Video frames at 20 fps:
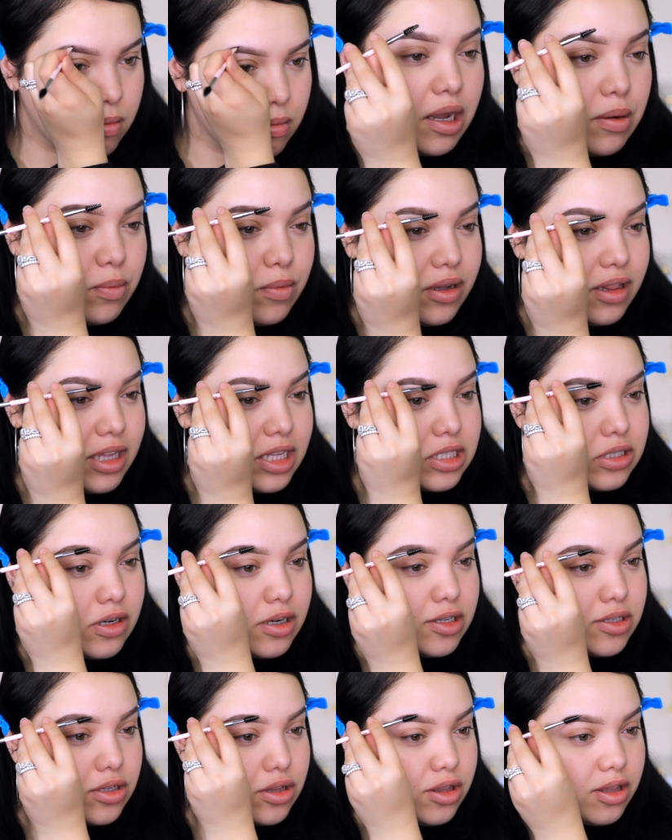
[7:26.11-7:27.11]
I'm really
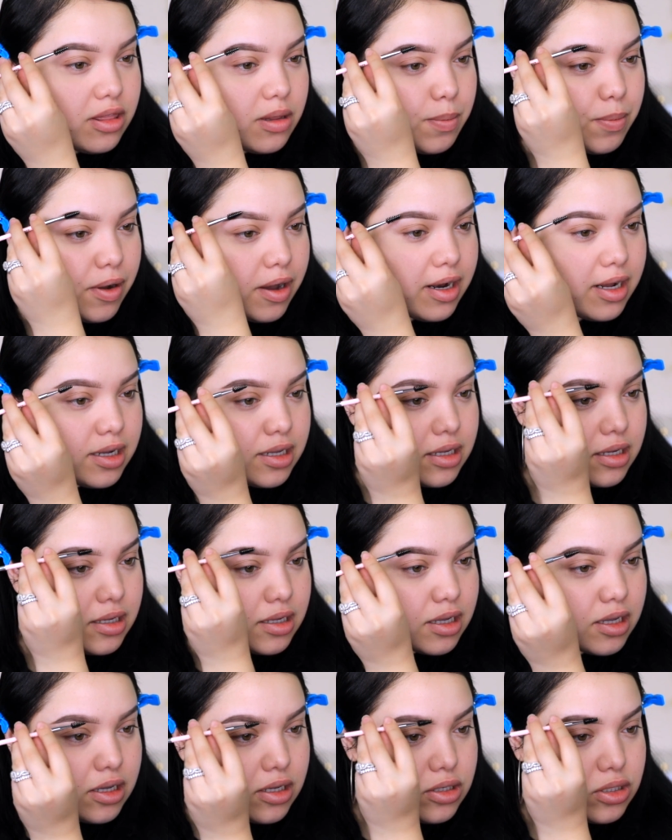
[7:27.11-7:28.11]
starting to think the
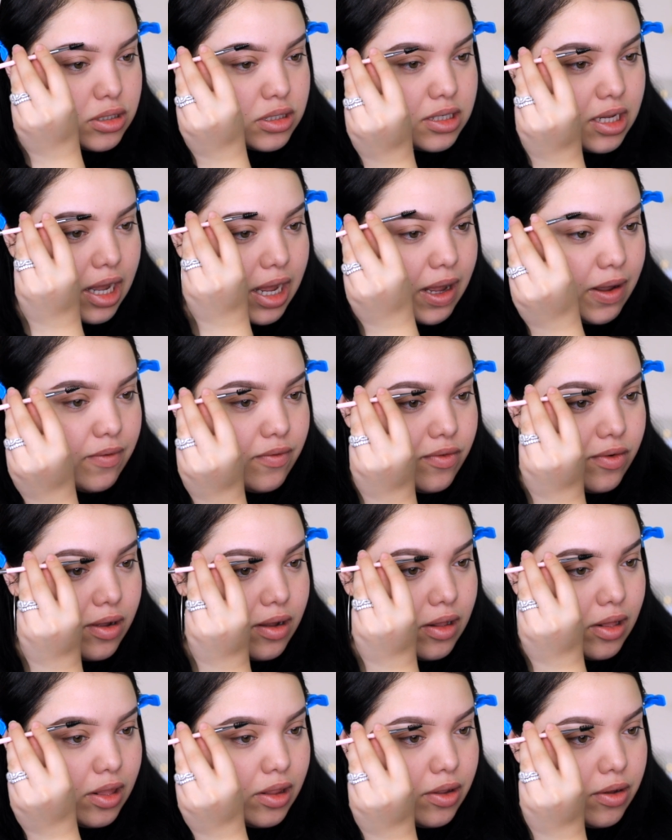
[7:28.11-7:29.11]
product could just have
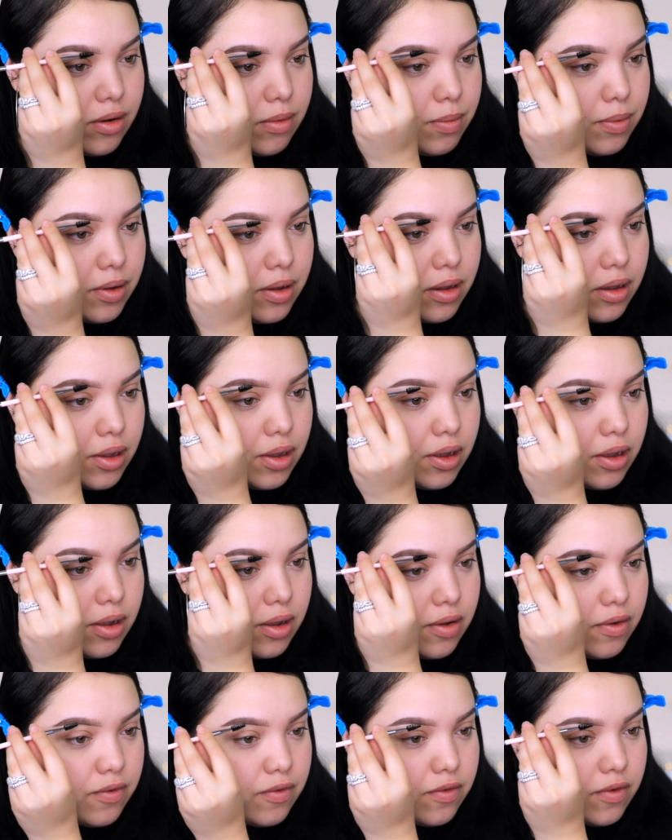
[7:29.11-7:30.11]
a little bit
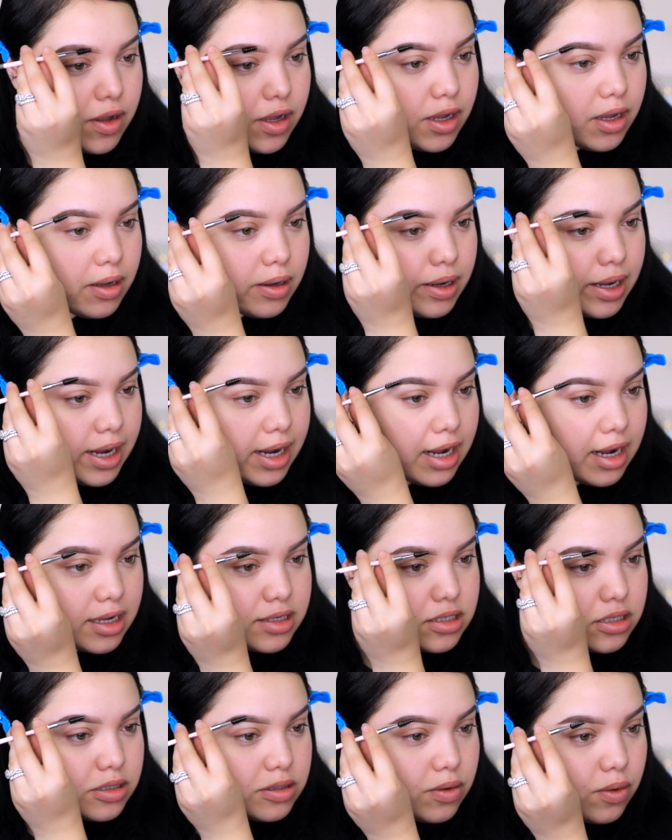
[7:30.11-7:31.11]
of
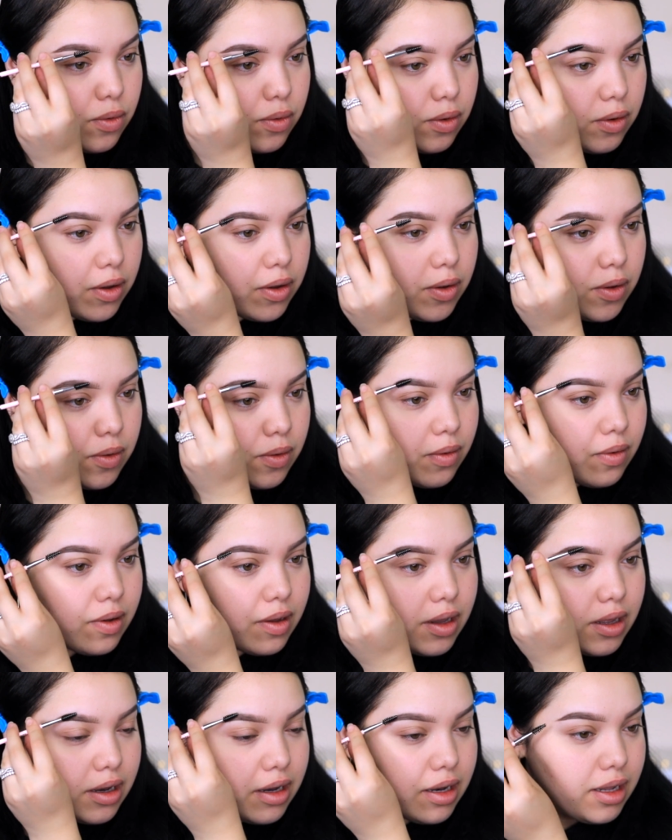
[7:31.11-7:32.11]
excess oil
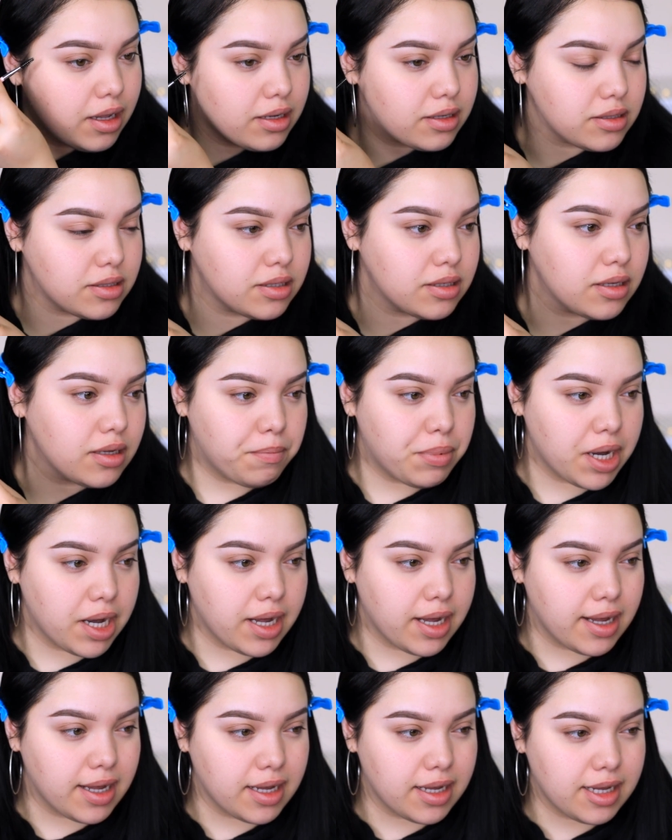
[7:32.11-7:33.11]
in it,
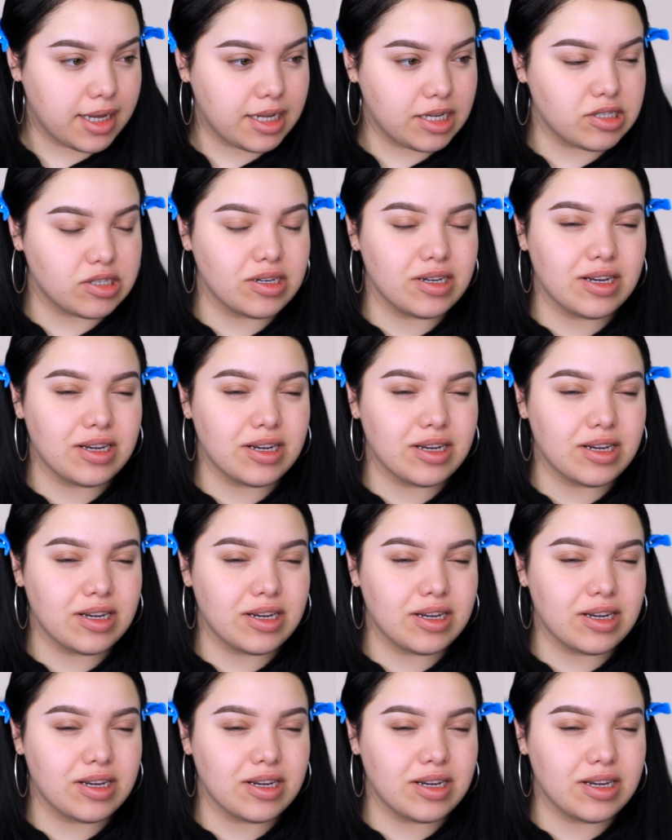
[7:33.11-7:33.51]
but it's